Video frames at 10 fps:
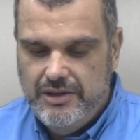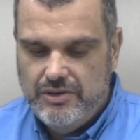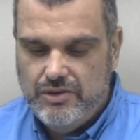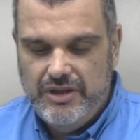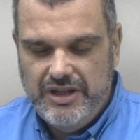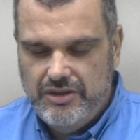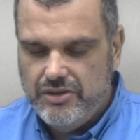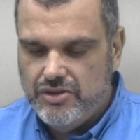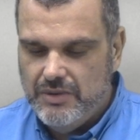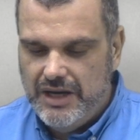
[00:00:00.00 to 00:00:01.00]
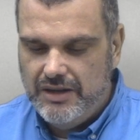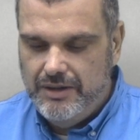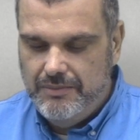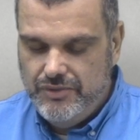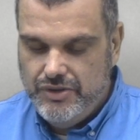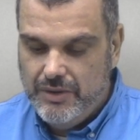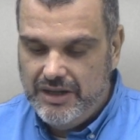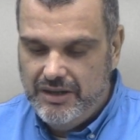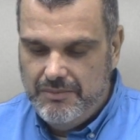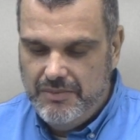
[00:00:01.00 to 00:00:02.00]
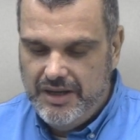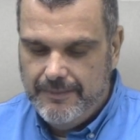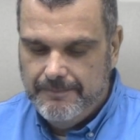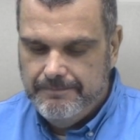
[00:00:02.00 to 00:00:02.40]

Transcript: Julian looked directly at me.